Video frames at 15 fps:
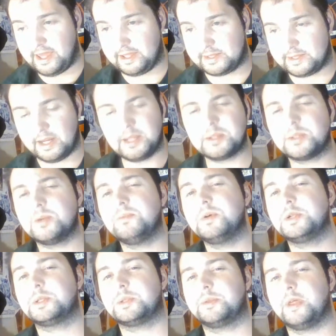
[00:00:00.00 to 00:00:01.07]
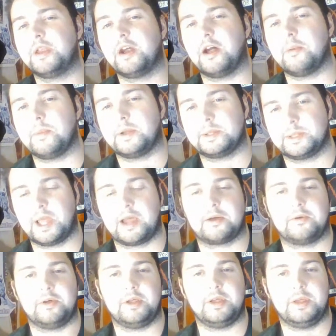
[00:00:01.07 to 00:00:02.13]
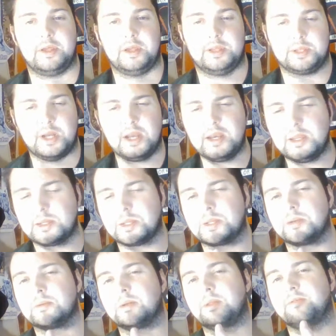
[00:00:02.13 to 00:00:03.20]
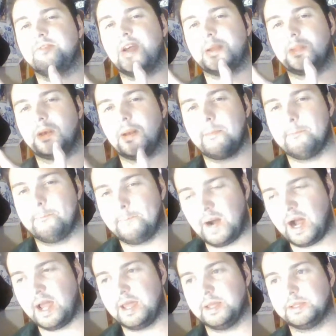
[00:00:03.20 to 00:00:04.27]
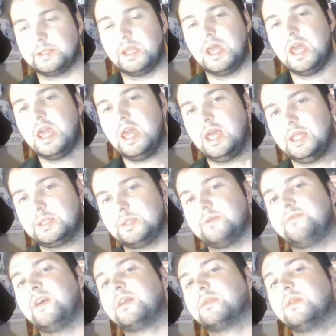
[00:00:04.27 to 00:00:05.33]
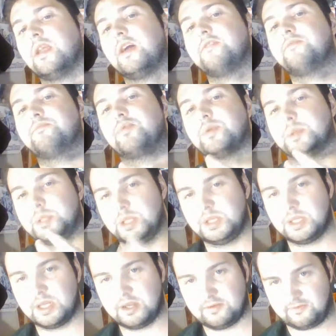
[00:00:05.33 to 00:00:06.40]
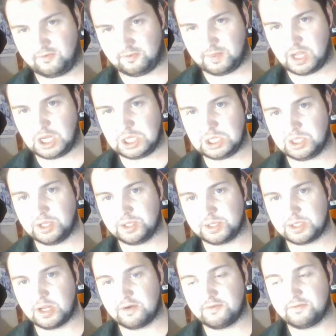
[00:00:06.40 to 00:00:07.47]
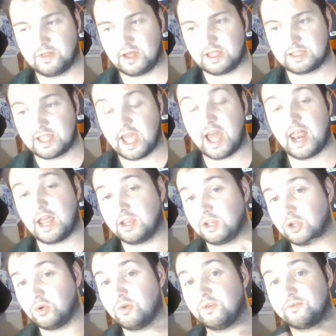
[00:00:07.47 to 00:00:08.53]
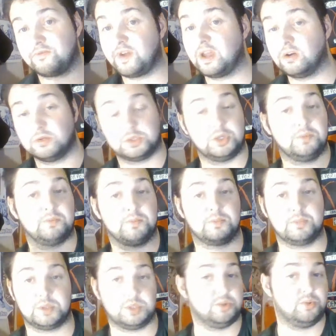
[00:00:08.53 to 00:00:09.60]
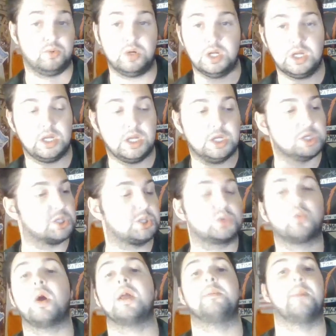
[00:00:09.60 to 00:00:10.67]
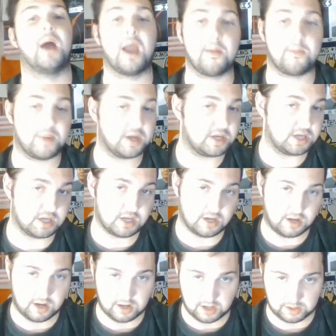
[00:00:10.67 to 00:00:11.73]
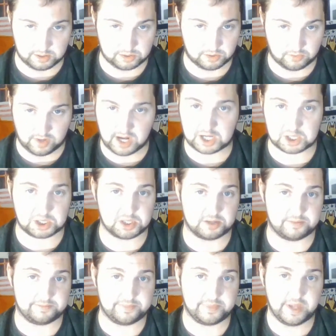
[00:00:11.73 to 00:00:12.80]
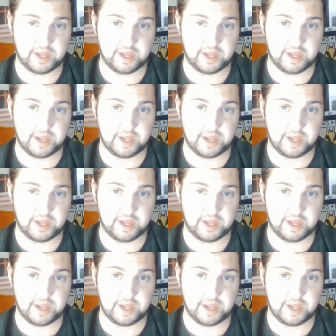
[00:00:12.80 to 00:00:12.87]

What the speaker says: It's not so much that I'm exactly, it's not necessarily the fact that I'm biased, it's the fact that I've presented information and stuff like that, and you have failed to sway my opinion in another direction.